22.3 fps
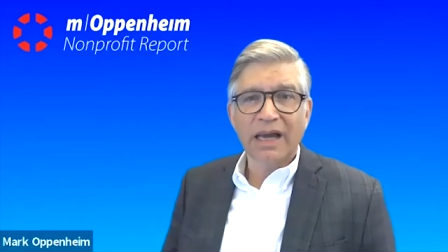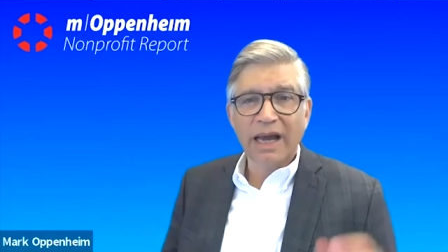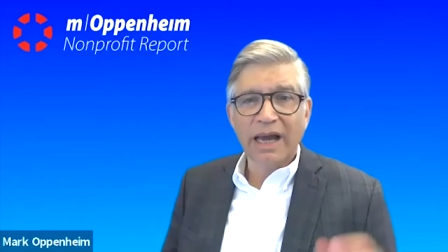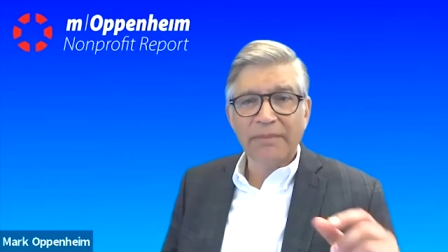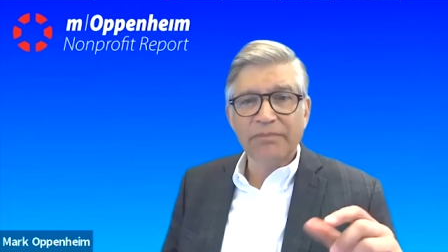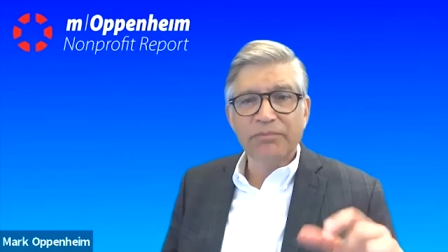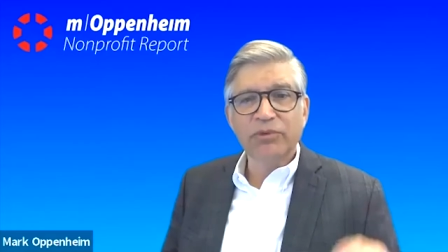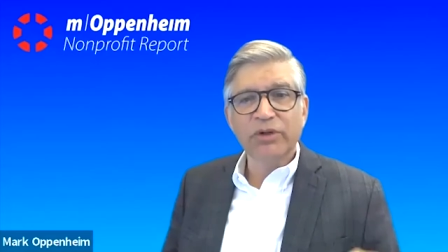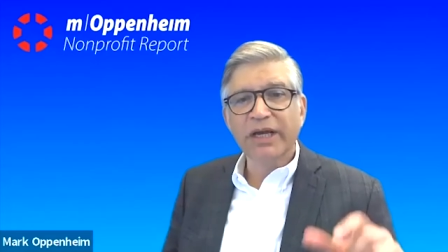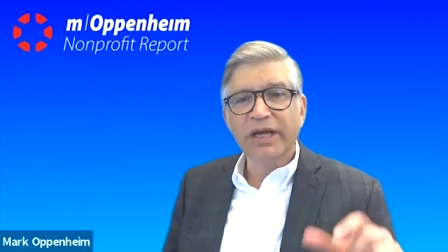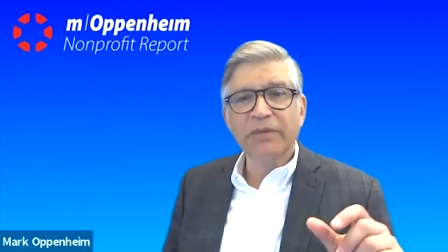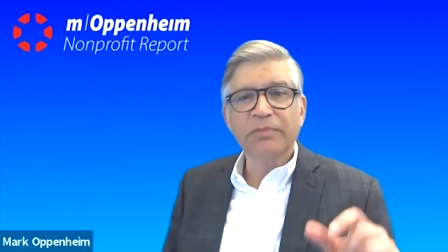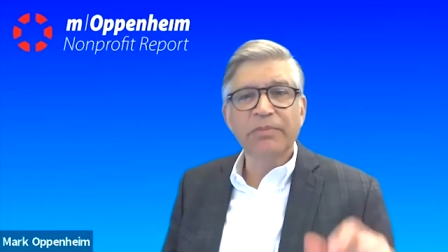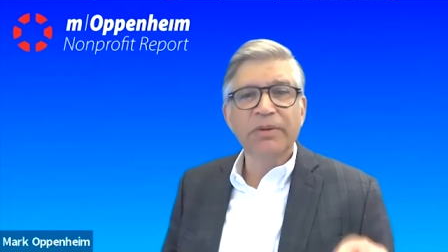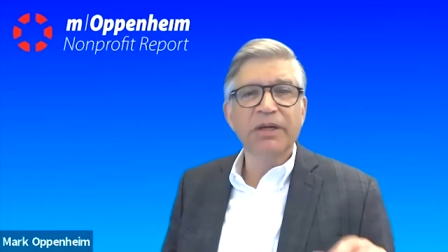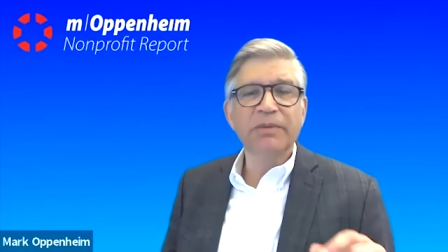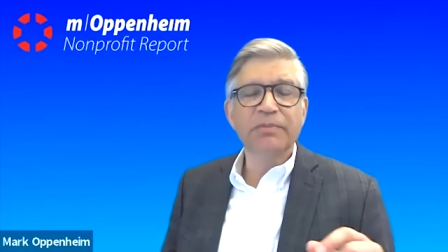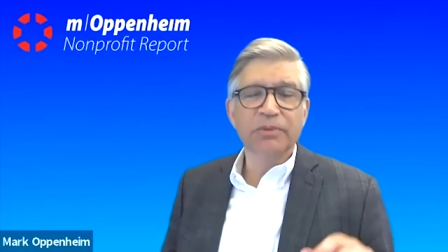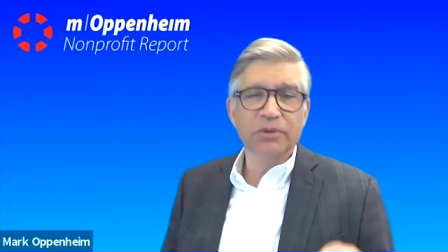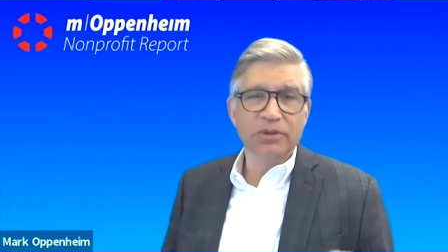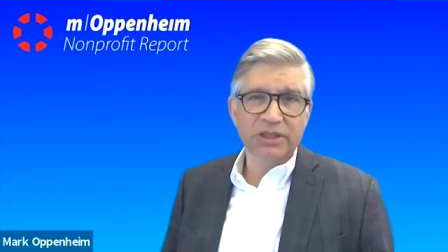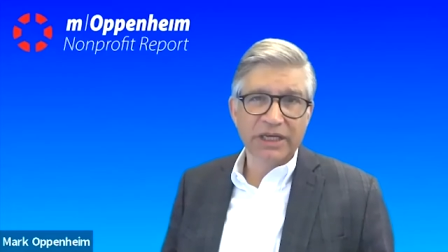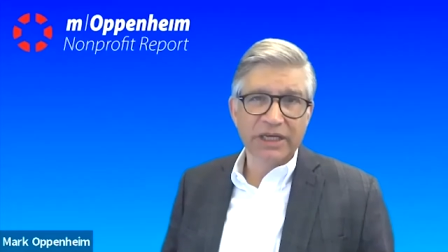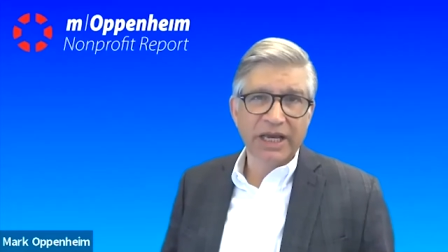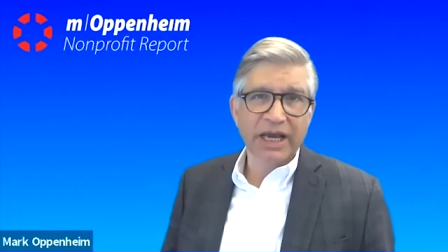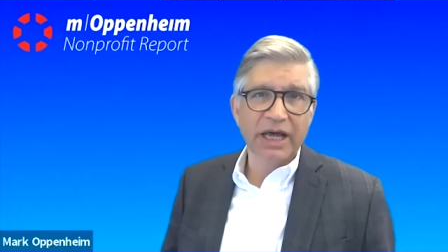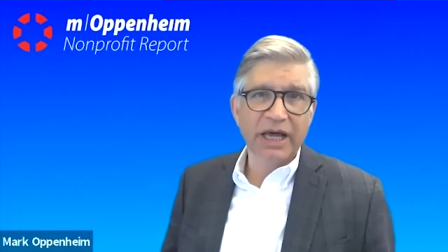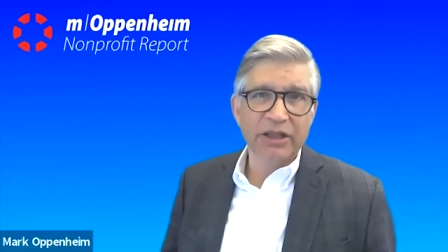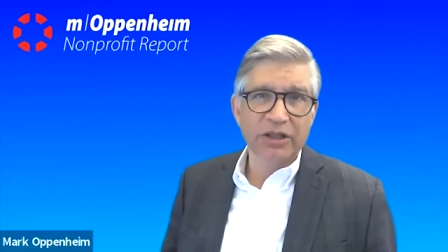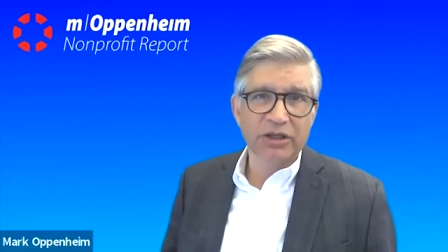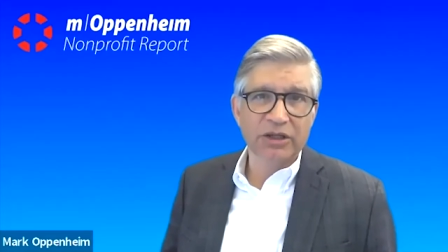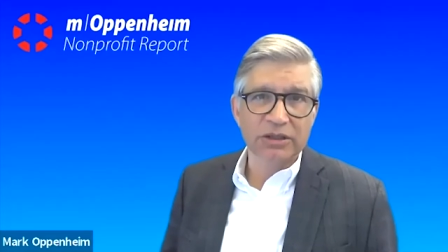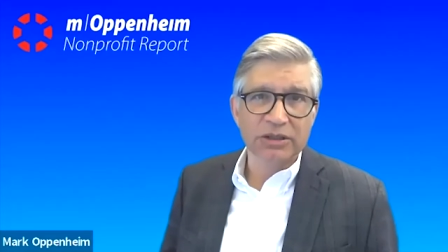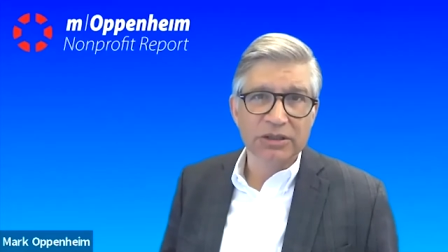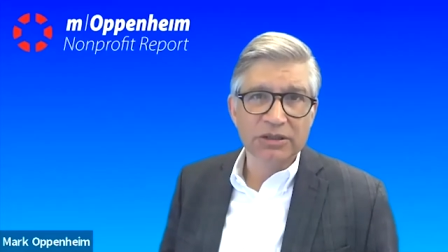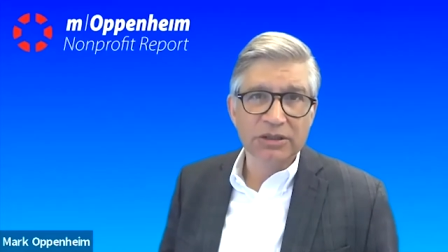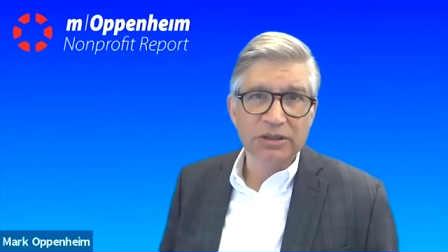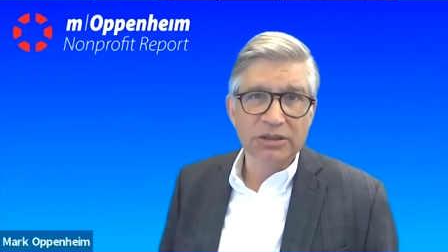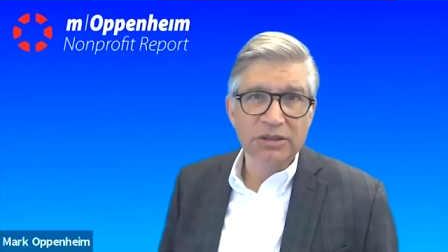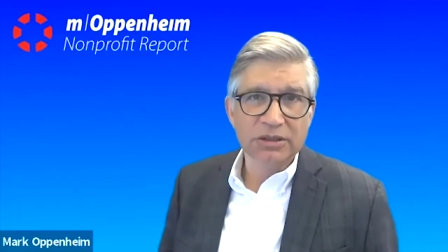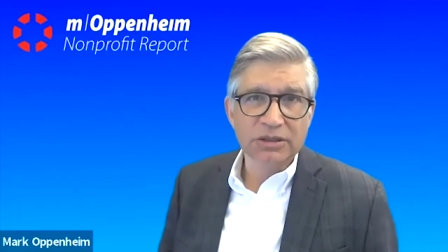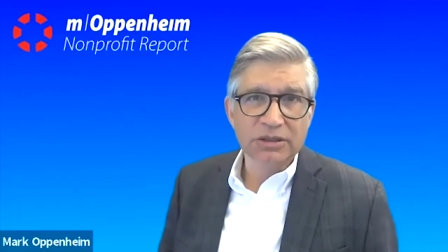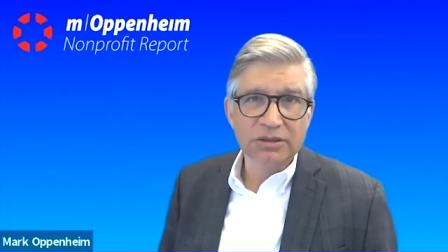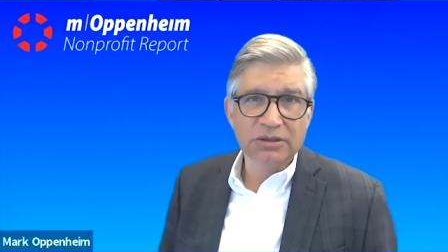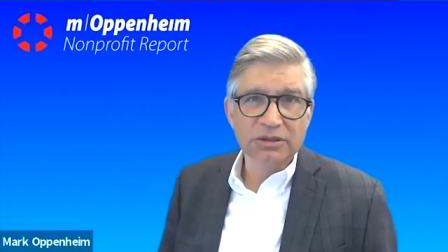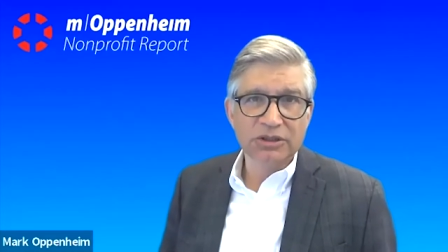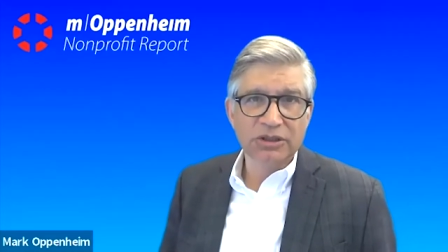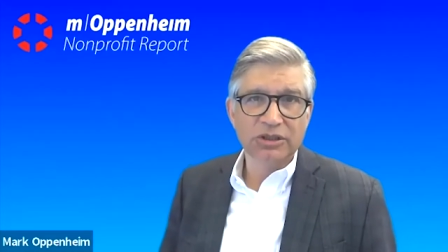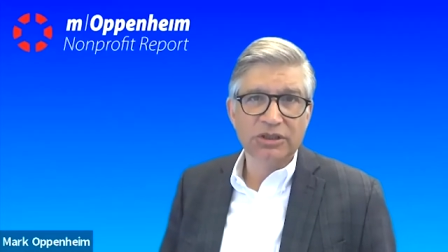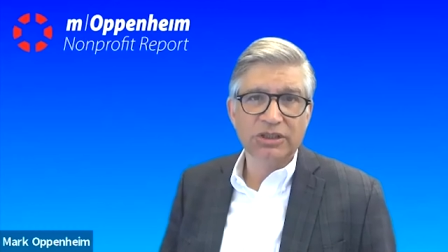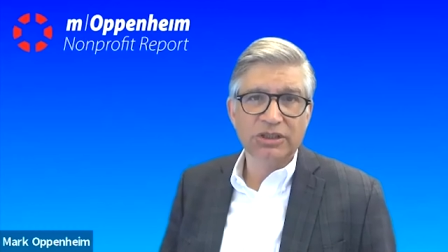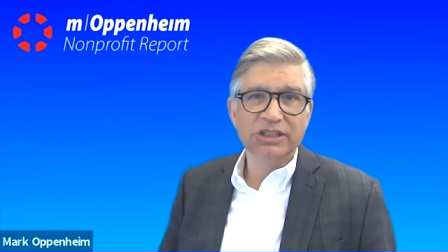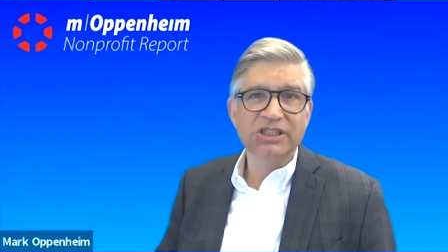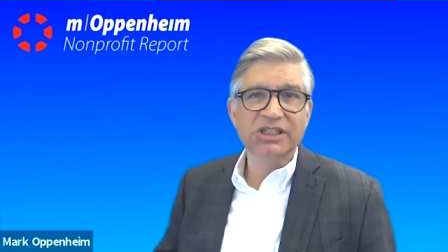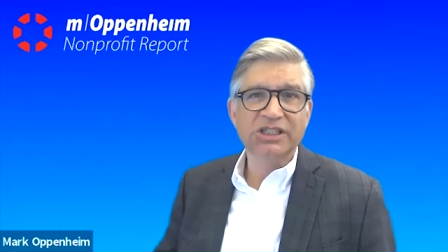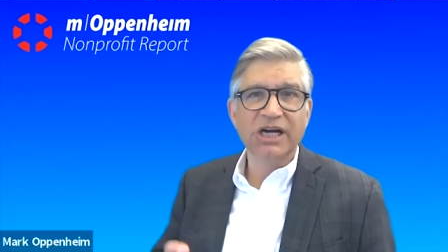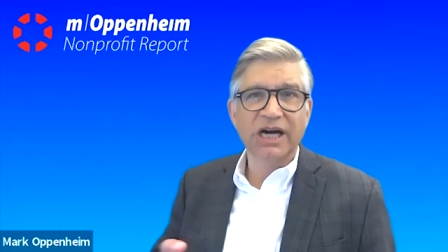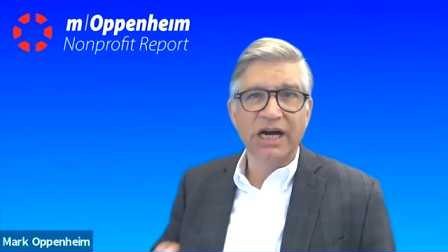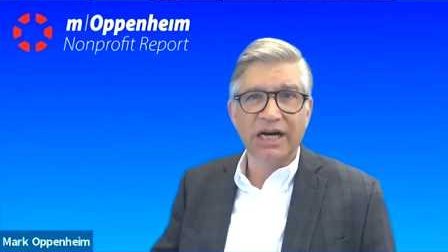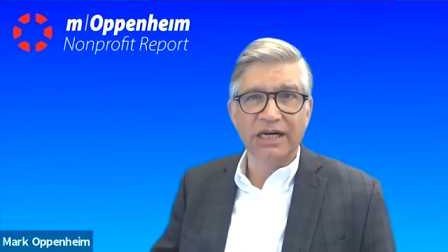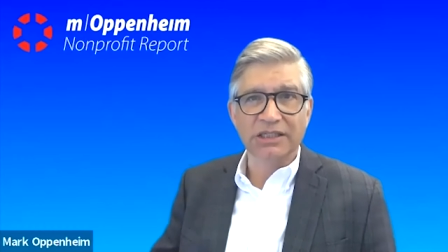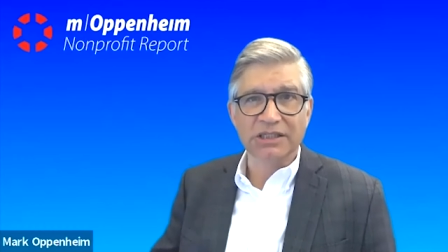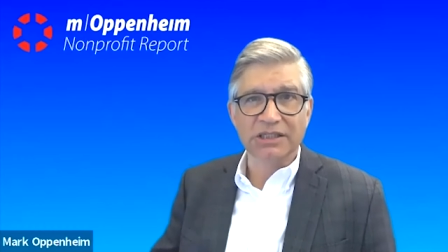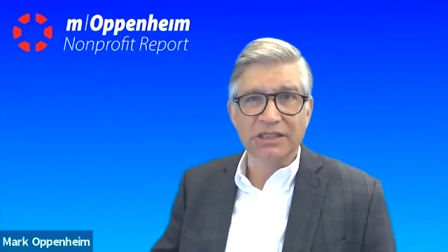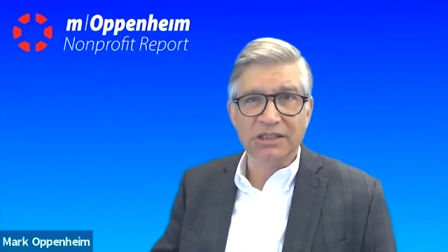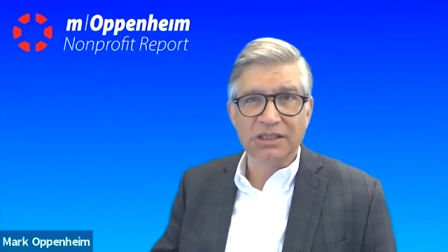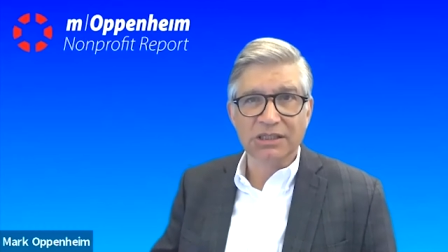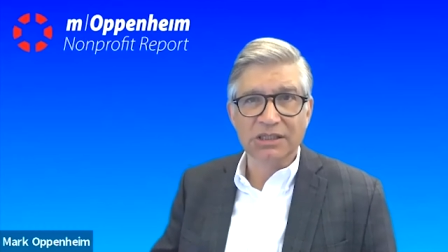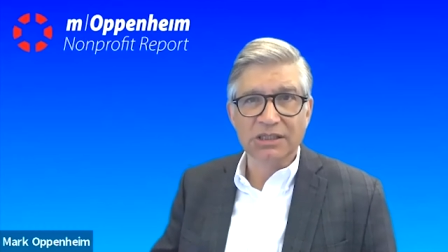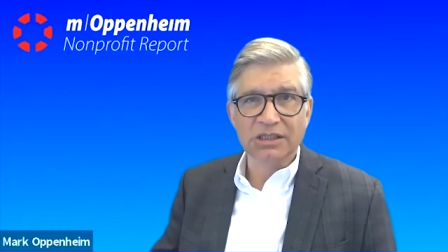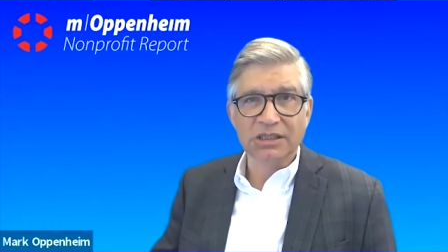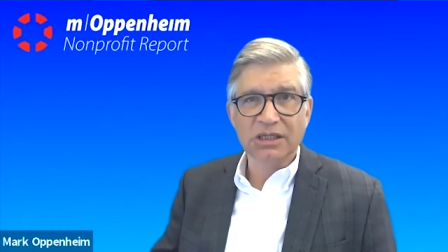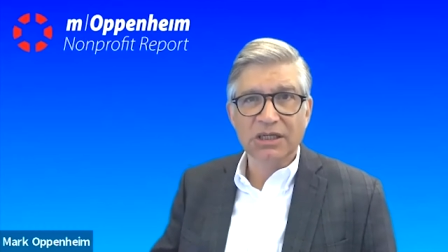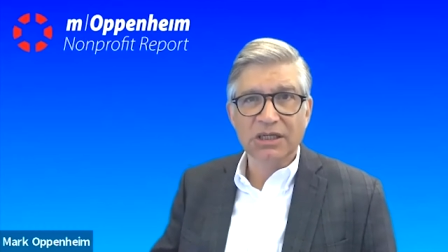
And bringing people together to discuss